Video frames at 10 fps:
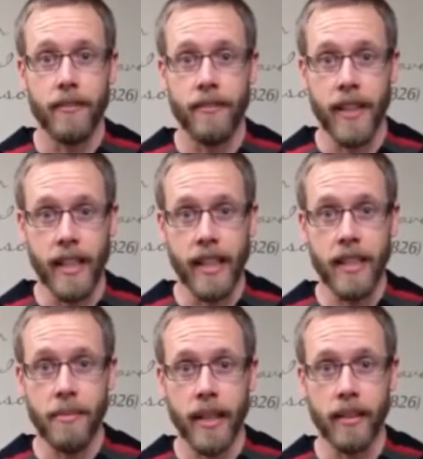via
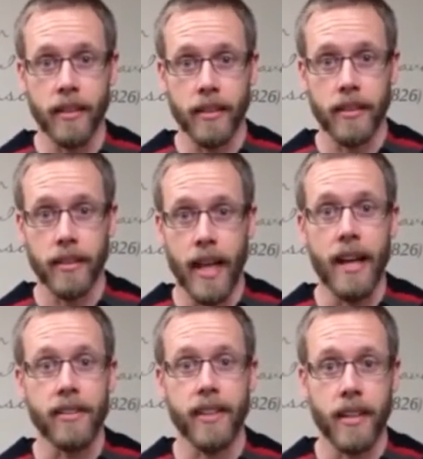email
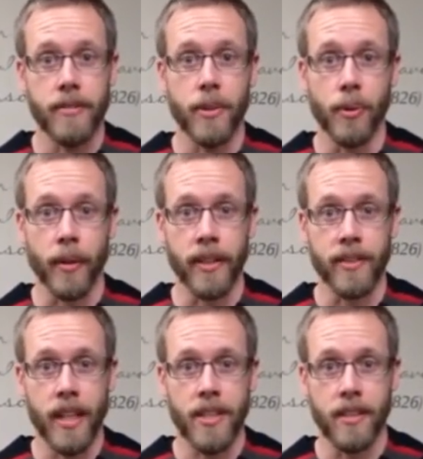outside of your
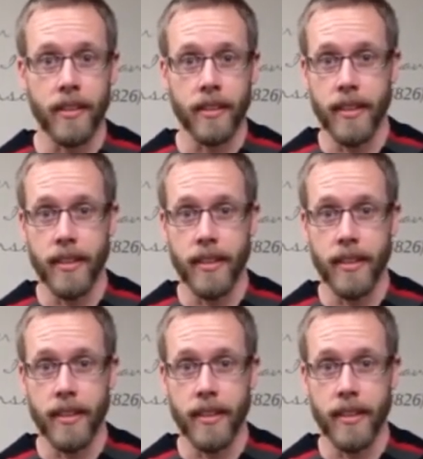organization.